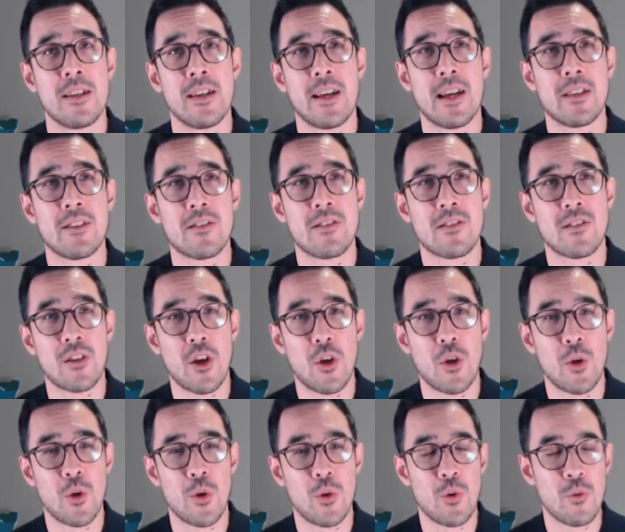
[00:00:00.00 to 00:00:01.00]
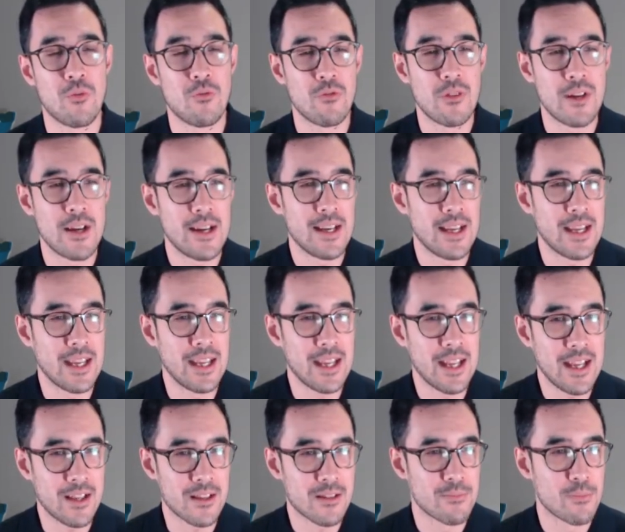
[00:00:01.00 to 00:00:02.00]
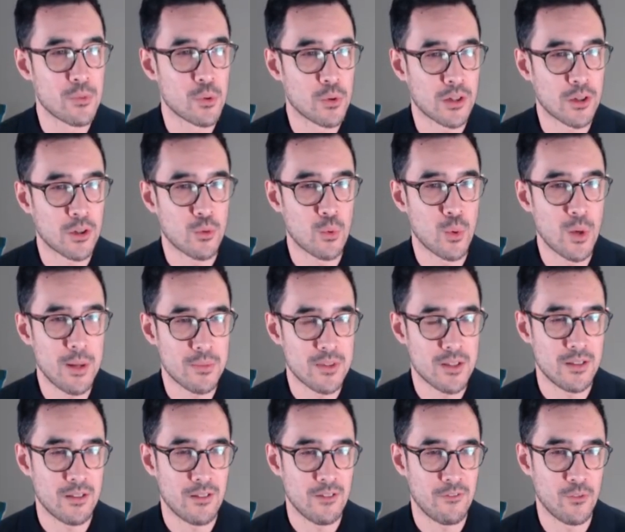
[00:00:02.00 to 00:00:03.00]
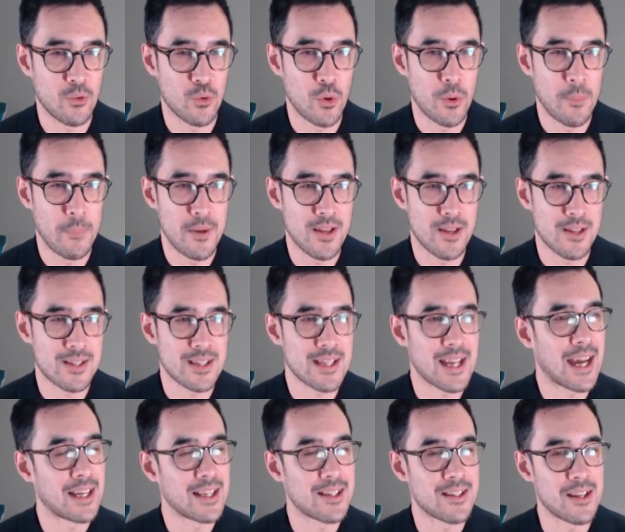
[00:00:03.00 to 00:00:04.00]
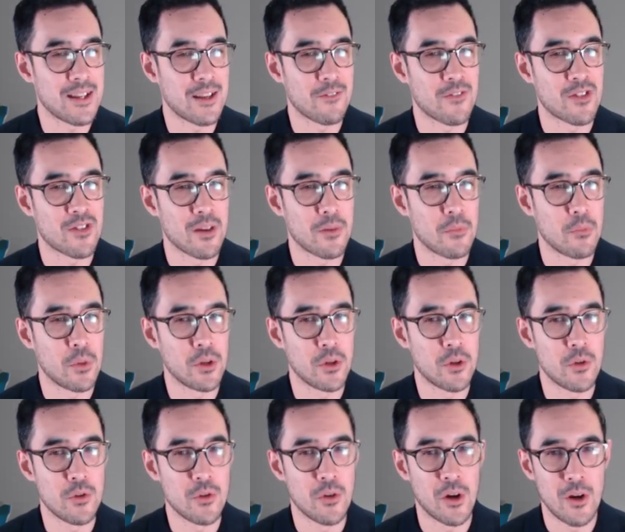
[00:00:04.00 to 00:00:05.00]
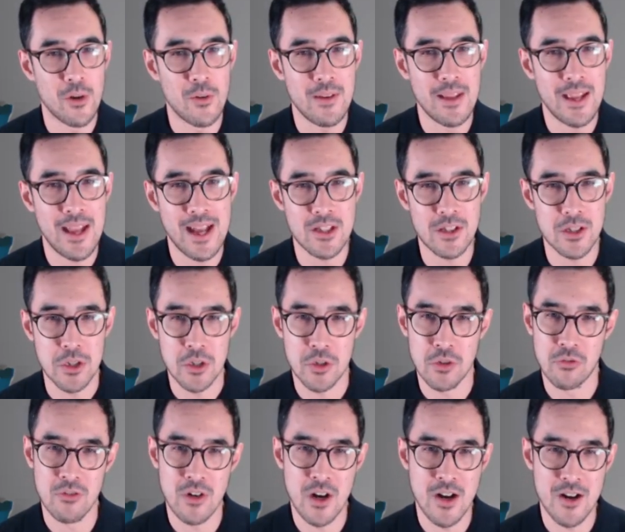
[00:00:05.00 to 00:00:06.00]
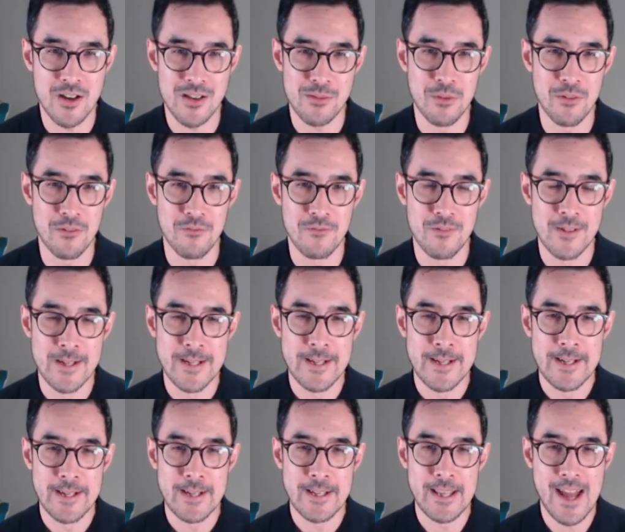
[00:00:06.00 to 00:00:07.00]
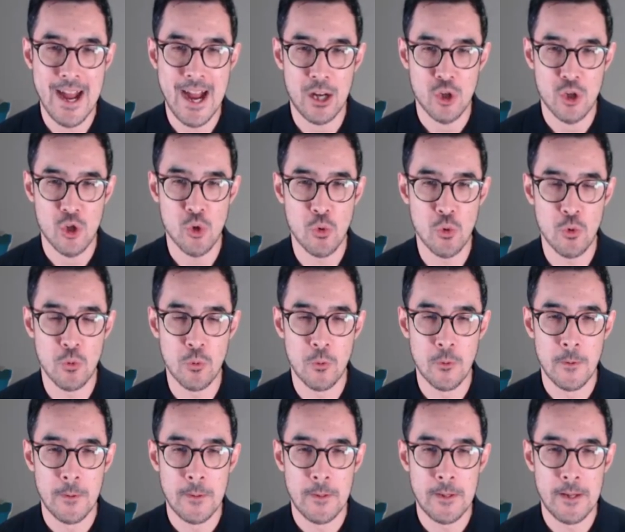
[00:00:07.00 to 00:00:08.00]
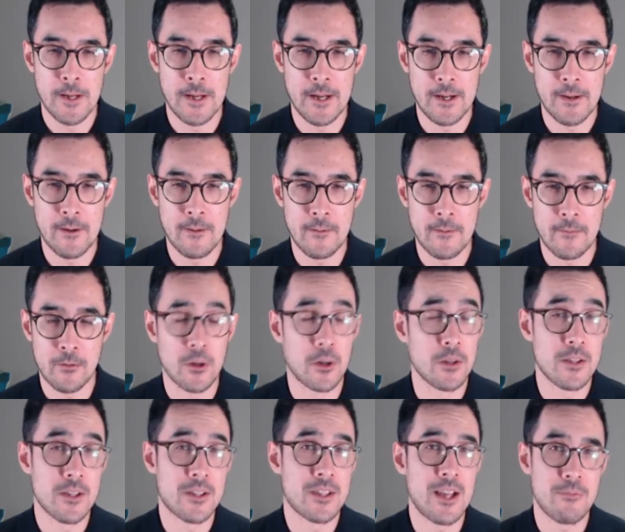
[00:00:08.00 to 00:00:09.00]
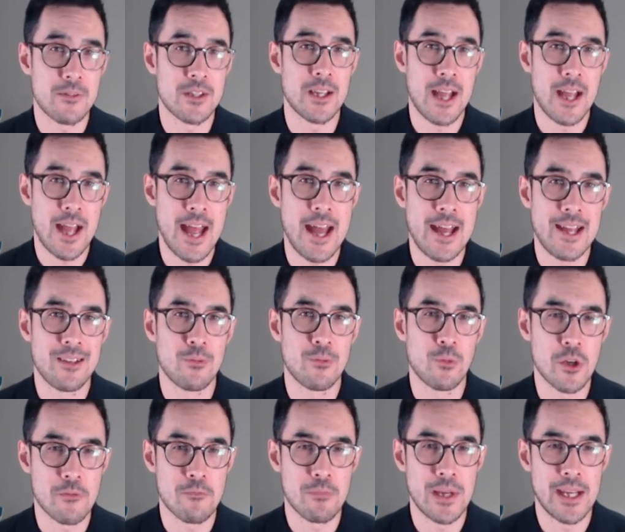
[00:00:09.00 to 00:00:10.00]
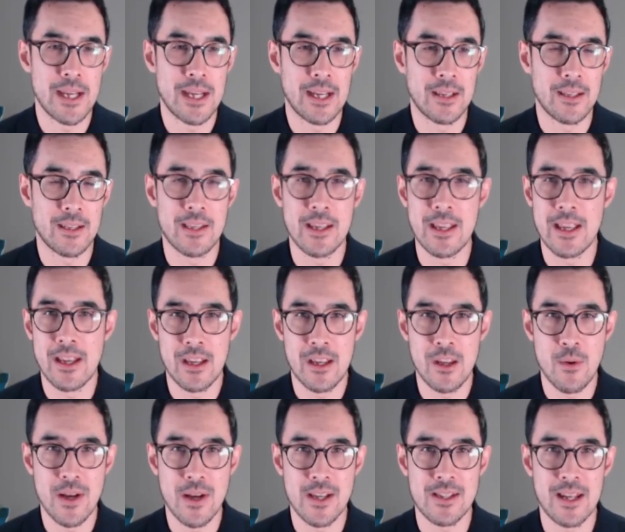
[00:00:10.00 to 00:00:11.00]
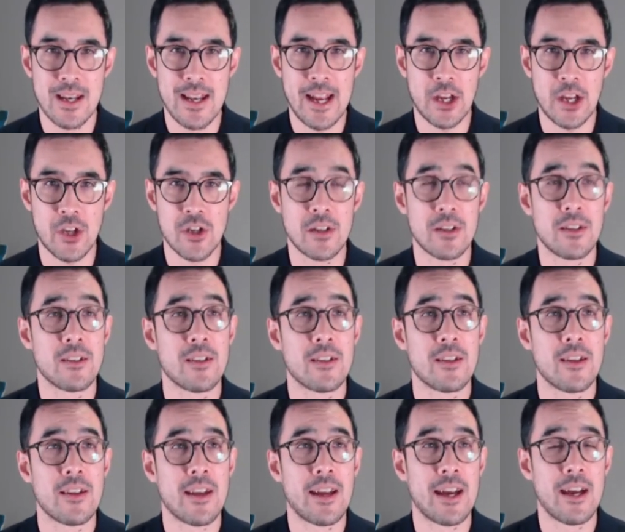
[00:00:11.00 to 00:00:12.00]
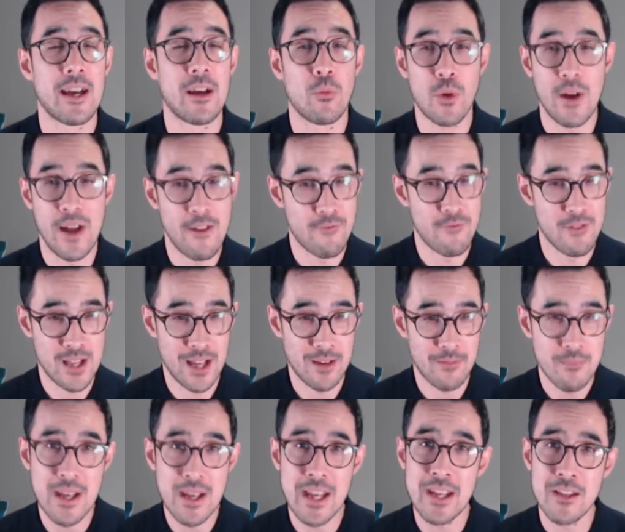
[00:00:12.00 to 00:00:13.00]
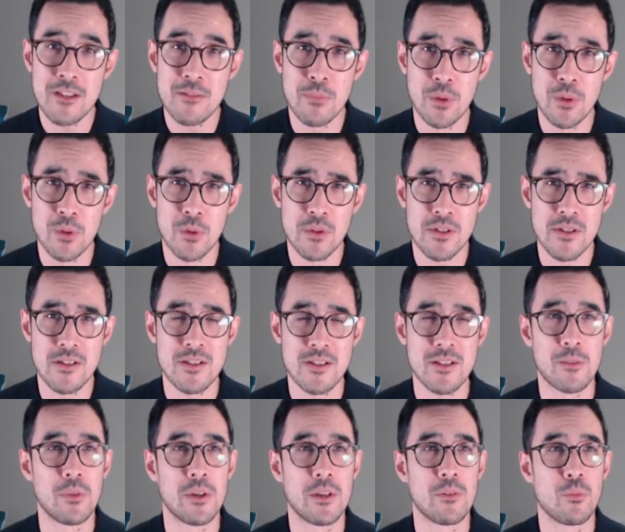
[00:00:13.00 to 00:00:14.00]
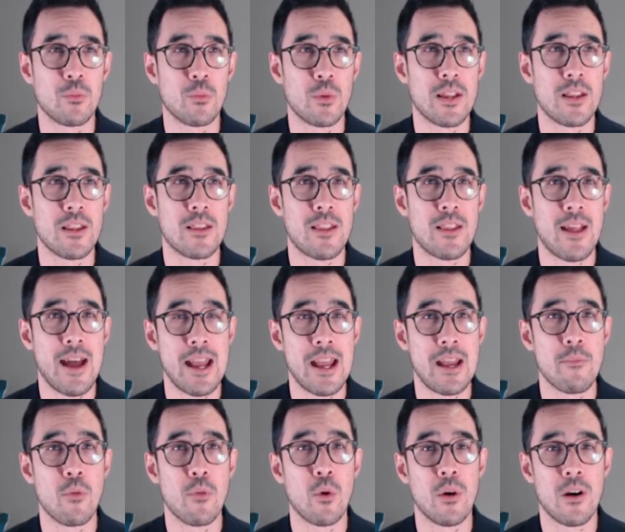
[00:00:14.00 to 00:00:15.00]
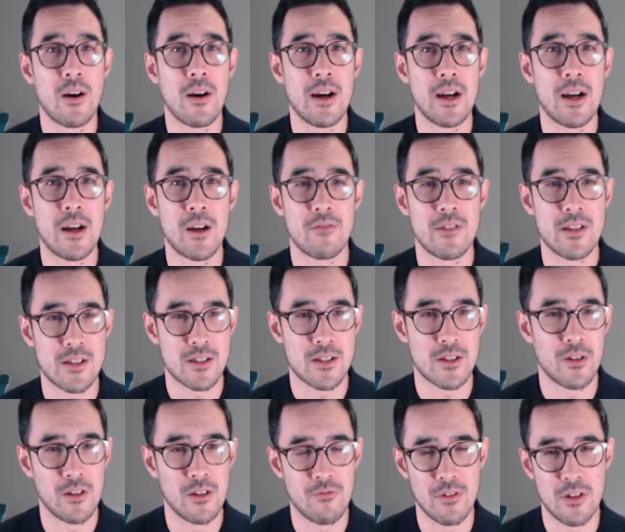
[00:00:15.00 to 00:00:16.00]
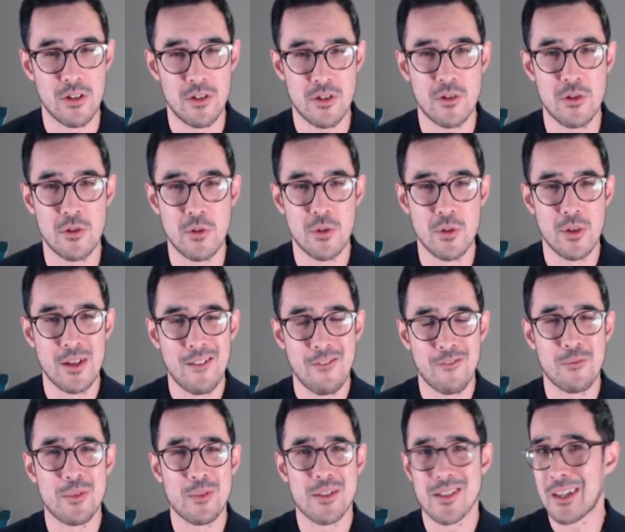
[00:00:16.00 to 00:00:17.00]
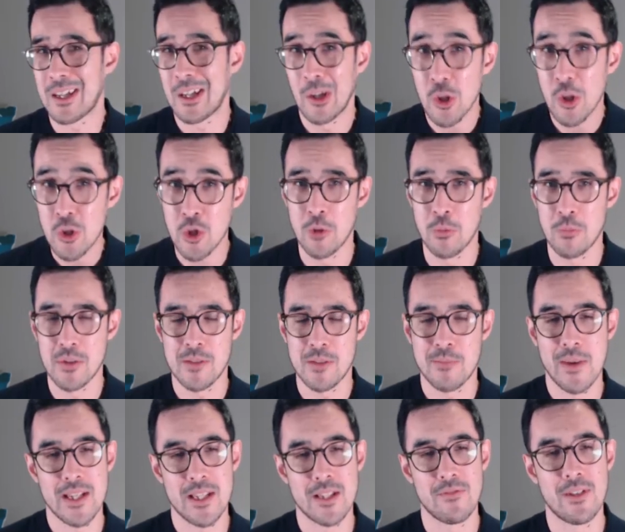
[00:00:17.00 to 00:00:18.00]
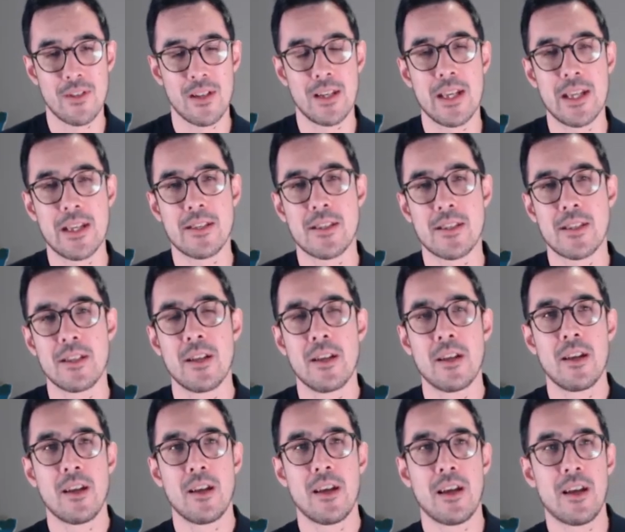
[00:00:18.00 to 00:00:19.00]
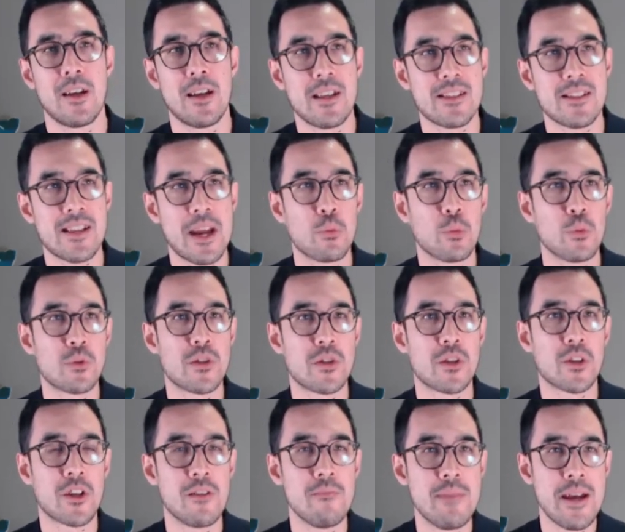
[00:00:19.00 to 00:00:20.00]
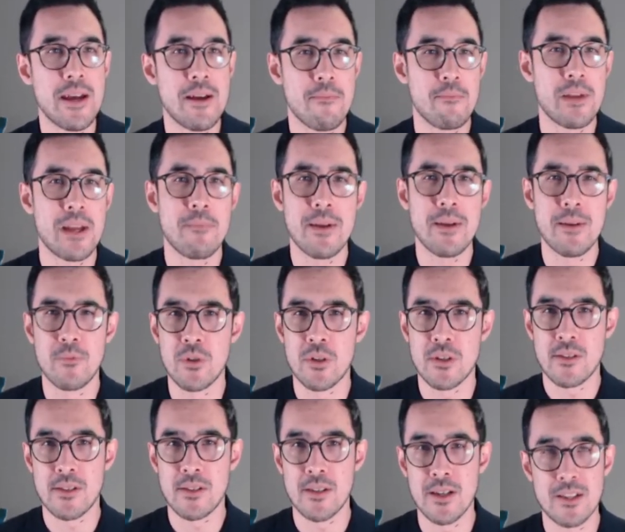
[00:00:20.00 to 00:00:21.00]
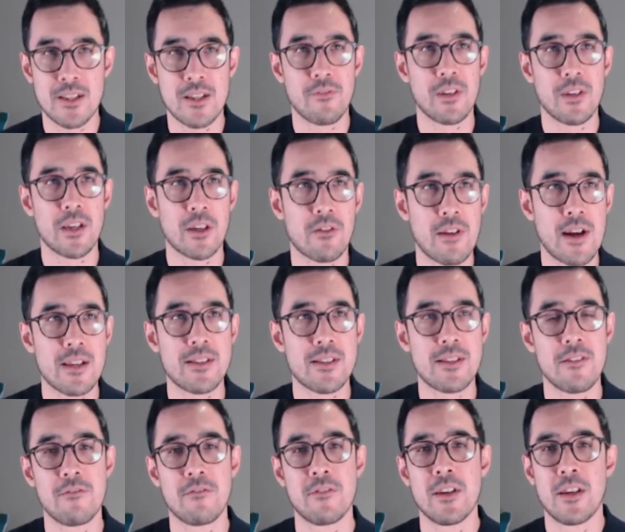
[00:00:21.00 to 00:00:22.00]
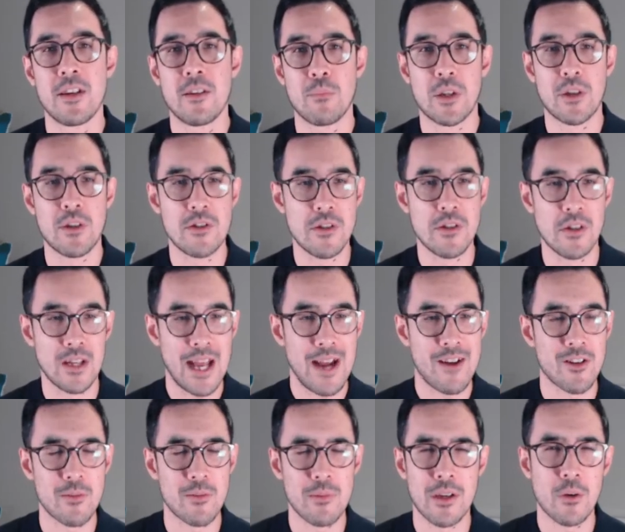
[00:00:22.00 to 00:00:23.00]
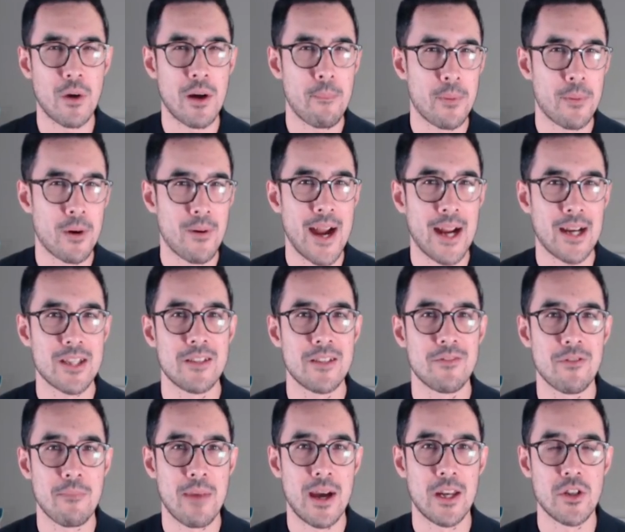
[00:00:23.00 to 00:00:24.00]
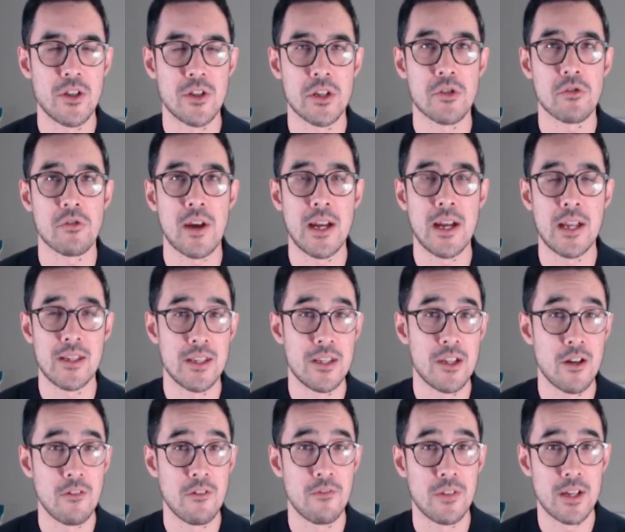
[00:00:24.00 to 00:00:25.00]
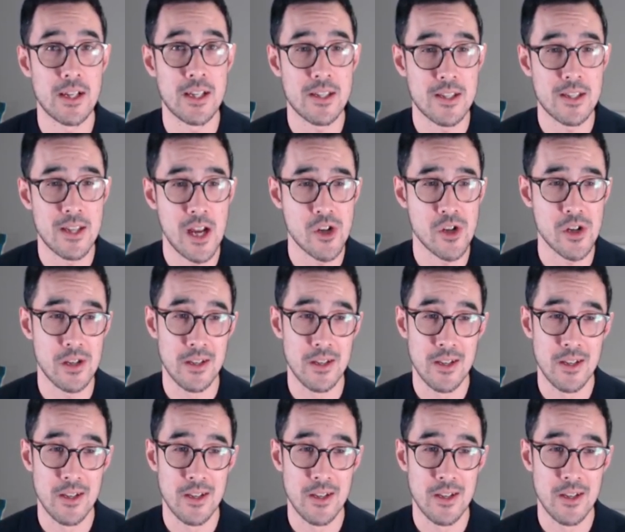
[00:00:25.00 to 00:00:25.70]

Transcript: And so really, it's more equipped for a personality of someone who not only has a good grasp of the actual uh, concept at hand, which being the U S election and what everything means, but also someone with a more higher risk tolerance who, from a psychological perspective at least, Uh, is able to commit, be a bit more assertive and aggressive, because you're going to have to be quite proactive in managing trades in the overnight session.